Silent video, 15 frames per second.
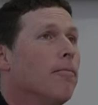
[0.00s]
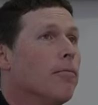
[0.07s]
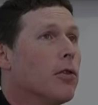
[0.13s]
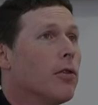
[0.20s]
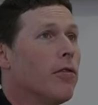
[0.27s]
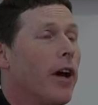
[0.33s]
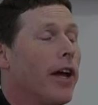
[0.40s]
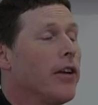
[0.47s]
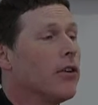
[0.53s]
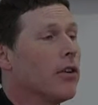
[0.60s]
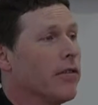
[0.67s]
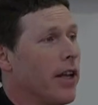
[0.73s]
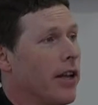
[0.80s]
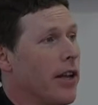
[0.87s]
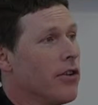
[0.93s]
provider
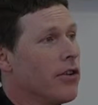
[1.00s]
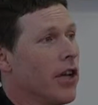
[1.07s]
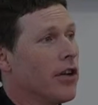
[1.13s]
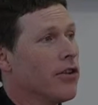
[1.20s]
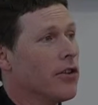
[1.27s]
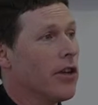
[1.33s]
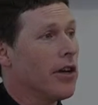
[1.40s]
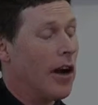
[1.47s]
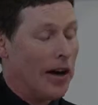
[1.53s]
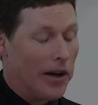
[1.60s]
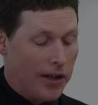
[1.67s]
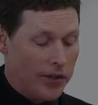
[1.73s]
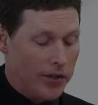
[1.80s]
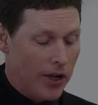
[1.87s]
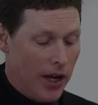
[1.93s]
of that education in
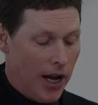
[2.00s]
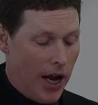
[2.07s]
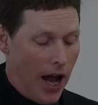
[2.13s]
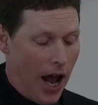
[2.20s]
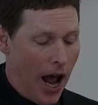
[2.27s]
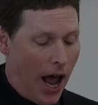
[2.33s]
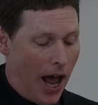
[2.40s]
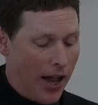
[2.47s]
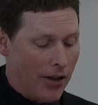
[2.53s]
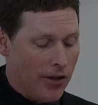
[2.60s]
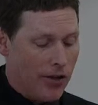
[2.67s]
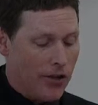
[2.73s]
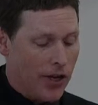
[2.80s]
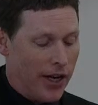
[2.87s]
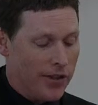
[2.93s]
Ireland,
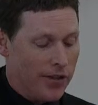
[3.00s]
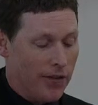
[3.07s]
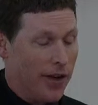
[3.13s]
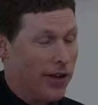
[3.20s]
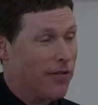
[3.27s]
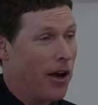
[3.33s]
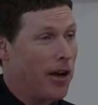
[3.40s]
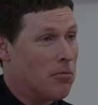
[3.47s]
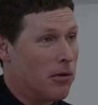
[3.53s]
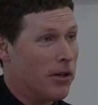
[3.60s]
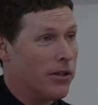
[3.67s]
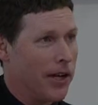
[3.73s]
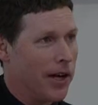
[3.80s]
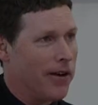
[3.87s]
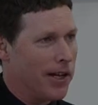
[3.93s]
and it's a very
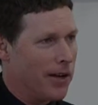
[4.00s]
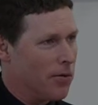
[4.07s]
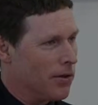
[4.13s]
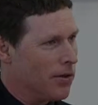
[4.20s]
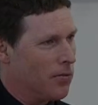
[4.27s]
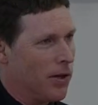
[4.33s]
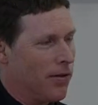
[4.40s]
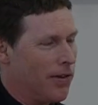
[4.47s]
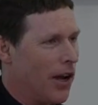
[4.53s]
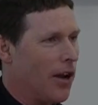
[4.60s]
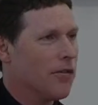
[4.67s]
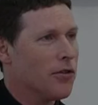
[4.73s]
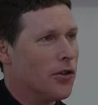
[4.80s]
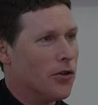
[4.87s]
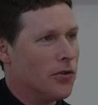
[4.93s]
vibrant area which we have a lot
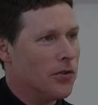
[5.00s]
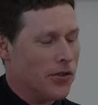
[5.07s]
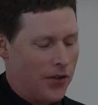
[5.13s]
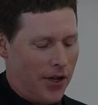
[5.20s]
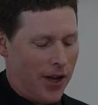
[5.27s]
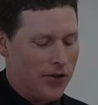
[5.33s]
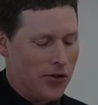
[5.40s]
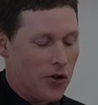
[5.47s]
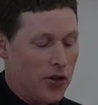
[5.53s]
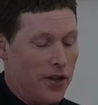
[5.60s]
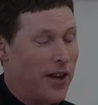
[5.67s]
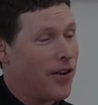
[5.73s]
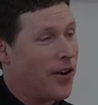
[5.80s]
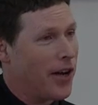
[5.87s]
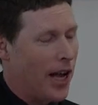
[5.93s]
of students studying
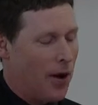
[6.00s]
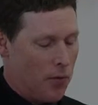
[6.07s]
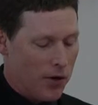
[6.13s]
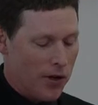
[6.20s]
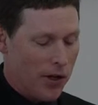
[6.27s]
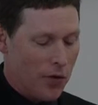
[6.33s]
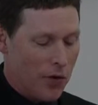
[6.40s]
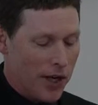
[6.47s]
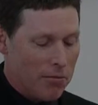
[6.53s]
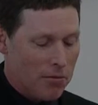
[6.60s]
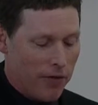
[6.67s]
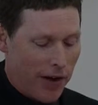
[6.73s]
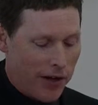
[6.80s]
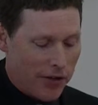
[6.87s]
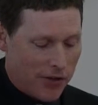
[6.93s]
that area, and we're the unique
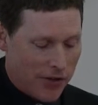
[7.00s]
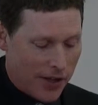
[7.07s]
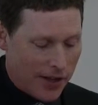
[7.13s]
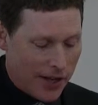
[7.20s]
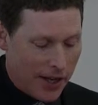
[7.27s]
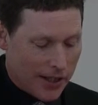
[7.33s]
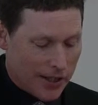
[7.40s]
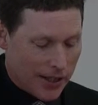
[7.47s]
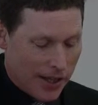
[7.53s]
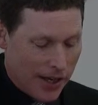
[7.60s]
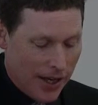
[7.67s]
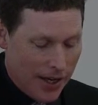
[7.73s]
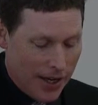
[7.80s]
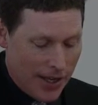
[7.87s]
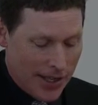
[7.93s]
providers in that.
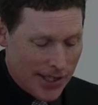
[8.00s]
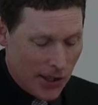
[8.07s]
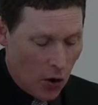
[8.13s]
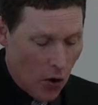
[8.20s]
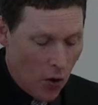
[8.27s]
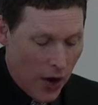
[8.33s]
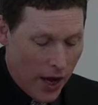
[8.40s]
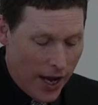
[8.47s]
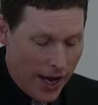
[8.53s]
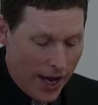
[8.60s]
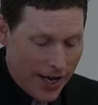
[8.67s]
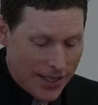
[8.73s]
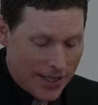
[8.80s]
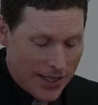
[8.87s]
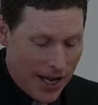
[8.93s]
So
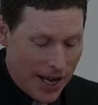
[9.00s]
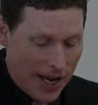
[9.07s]
it's